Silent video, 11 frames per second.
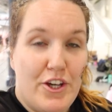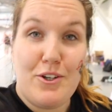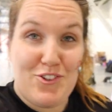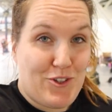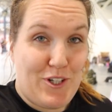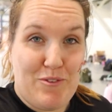
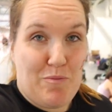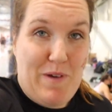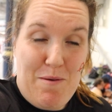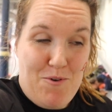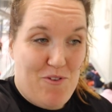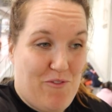huge groups of
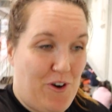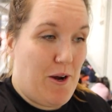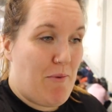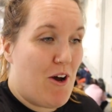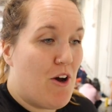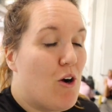people
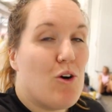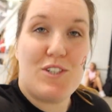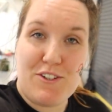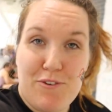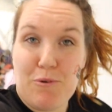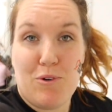from all
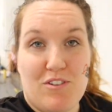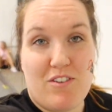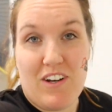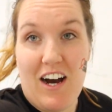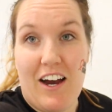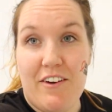different walks of
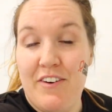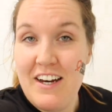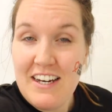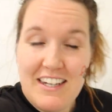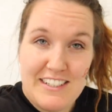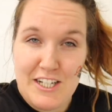life,
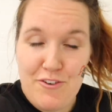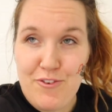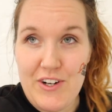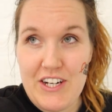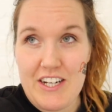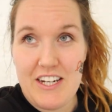
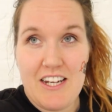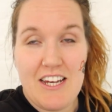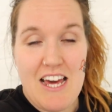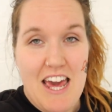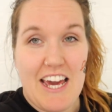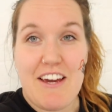different
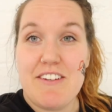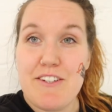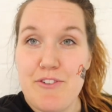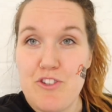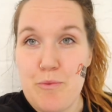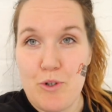even
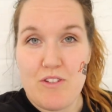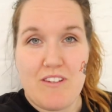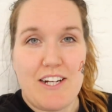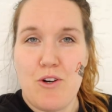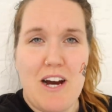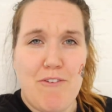different sports,
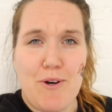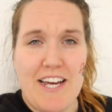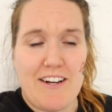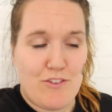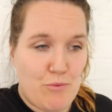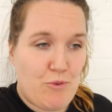like not everyone
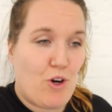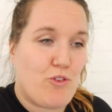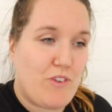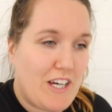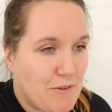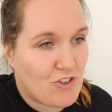here is from
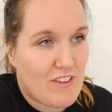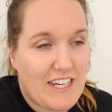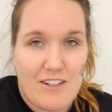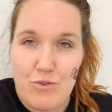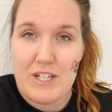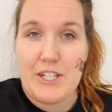CrossFit, which I think
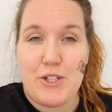is really